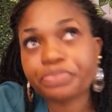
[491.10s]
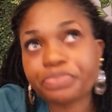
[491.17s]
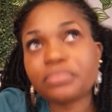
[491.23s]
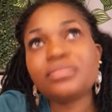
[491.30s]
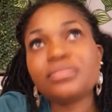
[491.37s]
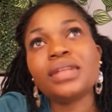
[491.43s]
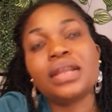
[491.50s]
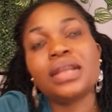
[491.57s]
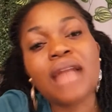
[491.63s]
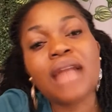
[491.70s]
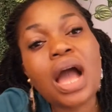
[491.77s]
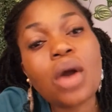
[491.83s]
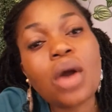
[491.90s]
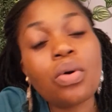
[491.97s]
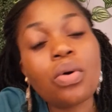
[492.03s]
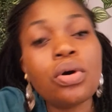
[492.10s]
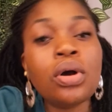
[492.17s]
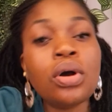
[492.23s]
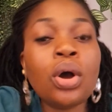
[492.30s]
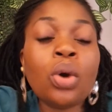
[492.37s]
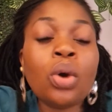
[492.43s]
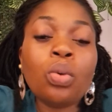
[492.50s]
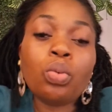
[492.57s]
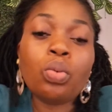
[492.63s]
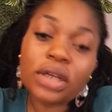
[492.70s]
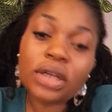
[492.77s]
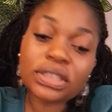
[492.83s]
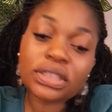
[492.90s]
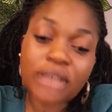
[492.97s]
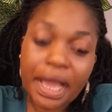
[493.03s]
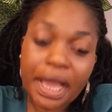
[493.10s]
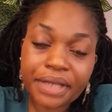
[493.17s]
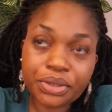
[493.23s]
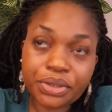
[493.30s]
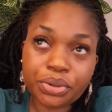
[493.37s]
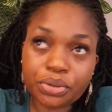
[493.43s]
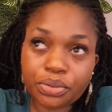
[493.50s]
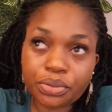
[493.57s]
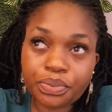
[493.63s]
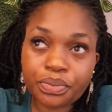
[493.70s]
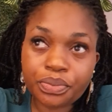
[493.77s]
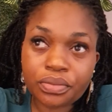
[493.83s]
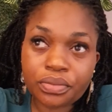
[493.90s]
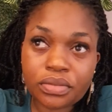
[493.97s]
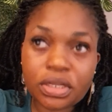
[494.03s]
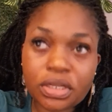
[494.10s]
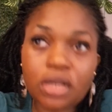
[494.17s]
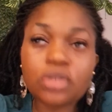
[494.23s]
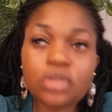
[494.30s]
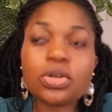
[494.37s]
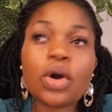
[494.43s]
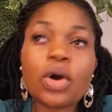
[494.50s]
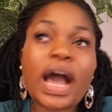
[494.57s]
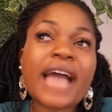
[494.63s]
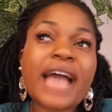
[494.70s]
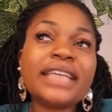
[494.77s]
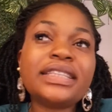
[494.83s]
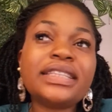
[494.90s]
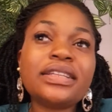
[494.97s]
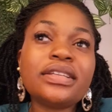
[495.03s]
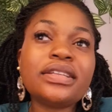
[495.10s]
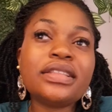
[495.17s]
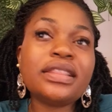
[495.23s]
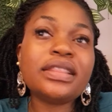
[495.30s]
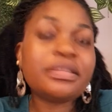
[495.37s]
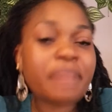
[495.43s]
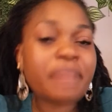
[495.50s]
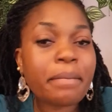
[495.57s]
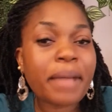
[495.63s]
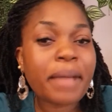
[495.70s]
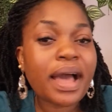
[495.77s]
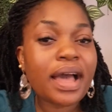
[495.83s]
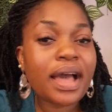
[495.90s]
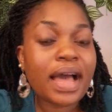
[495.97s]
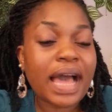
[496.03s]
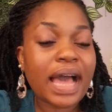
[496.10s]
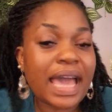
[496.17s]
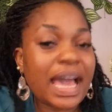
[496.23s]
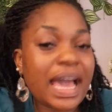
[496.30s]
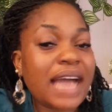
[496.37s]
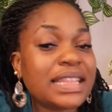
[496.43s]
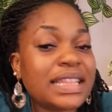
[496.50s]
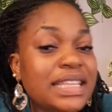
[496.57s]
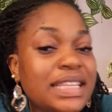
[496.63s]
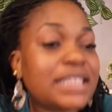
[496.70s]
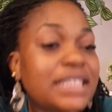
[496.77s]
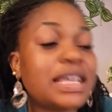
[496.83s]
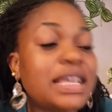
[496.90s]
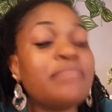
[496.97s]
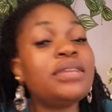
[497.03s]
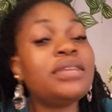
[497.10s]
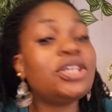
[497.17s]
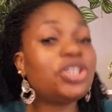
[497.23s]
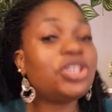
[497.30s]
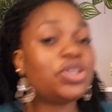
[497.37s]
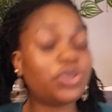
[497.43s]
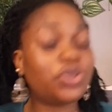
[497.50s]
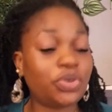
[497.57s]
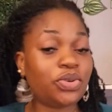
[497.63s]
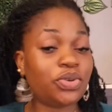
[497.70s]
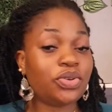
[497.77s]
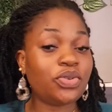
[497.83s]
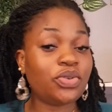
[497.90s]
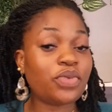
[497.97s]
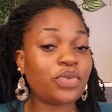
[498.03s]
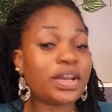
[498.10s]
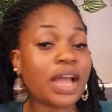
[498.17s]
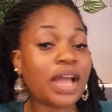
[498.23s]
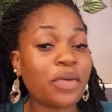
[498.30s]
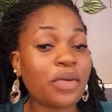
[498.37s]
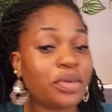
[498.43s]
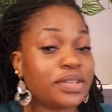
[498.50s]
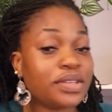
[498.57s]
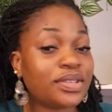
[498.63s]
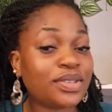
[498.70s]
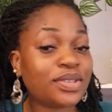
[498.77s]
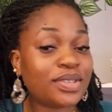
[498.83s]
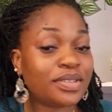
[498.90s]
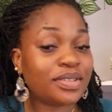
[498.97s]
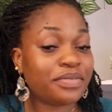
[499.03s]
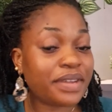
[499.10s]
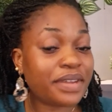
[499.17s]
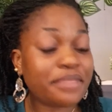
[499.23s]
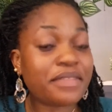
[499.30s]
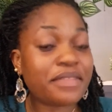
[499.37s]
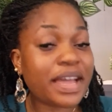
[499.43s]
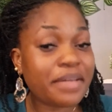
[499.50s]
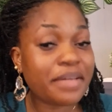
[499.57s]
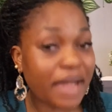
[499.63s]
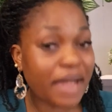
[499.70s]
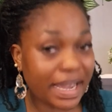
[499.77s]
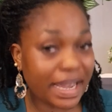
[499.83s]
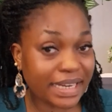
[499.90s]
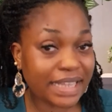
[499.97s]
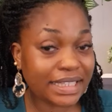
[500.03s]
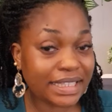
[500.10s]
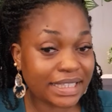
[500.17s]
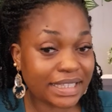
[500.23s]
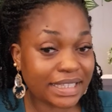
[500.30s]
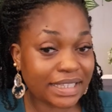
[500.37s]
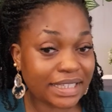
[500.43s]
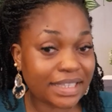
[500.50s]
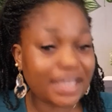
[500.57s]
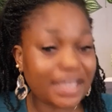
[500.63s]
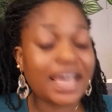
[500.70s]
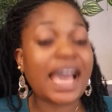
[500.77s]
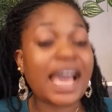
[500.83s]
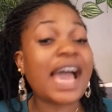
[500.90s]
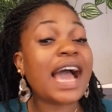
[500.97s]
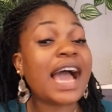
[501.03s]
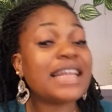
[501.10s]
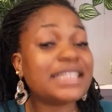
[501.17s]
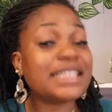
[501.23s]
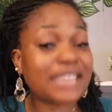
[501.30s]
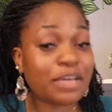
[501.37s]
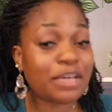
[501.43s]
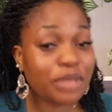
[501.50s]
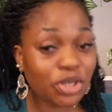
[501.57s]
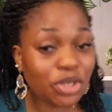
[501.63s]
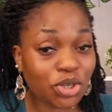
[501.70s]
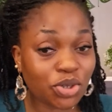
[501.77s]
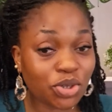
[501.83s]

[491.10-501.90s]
Now, what did I do? So I remember I had this same issue when I was verifying my identity. I had the same issue